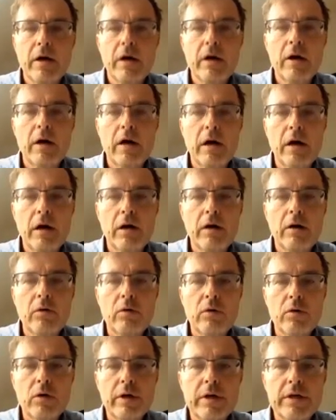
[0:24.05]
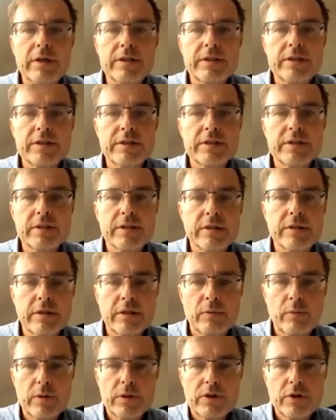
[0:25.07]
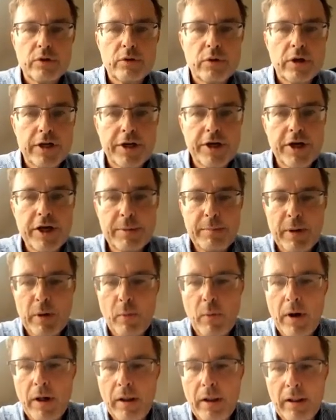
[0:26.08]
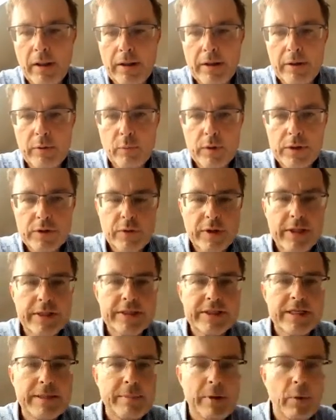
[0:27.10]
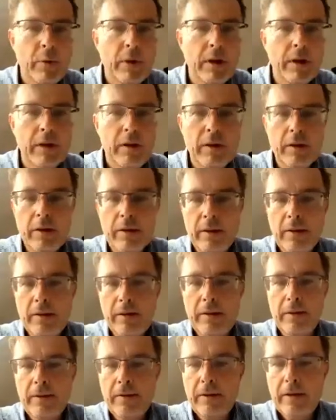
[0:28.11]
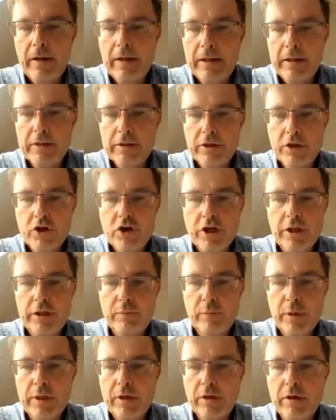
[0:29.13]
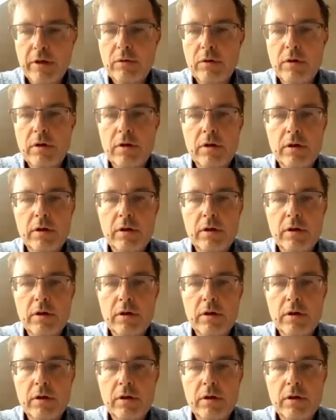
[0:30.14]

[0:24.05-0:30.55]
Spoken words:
whether you can hear me well and whether you can see me well in the chat window.